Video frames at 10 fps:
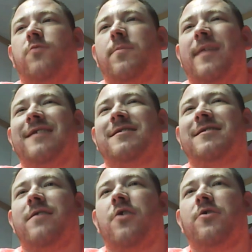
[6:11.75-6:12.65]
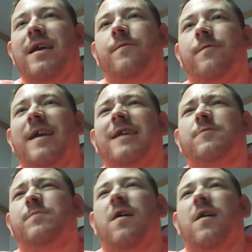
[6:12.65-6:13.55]
replacing our defense
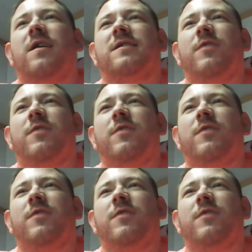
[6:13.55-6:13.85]
because